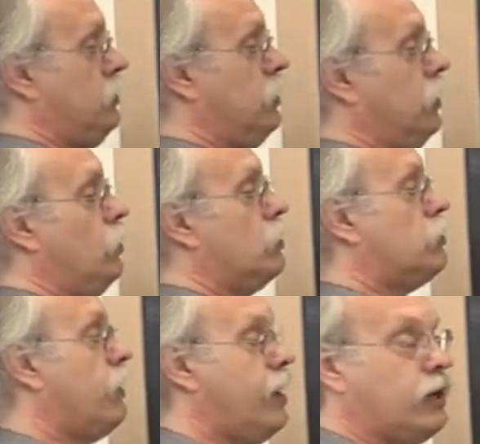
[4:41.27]
the lower
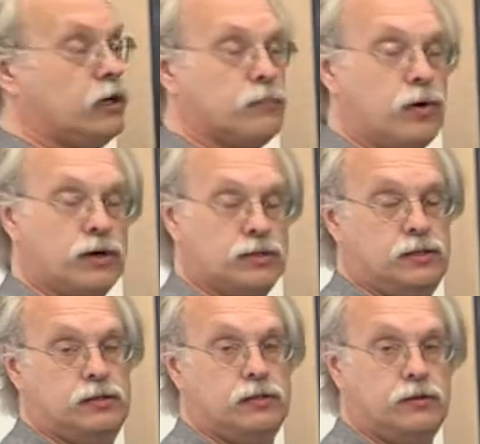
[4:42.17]
triangular part
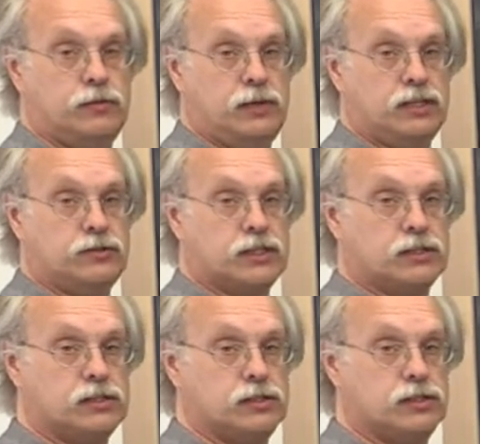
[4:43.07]
of the matrix?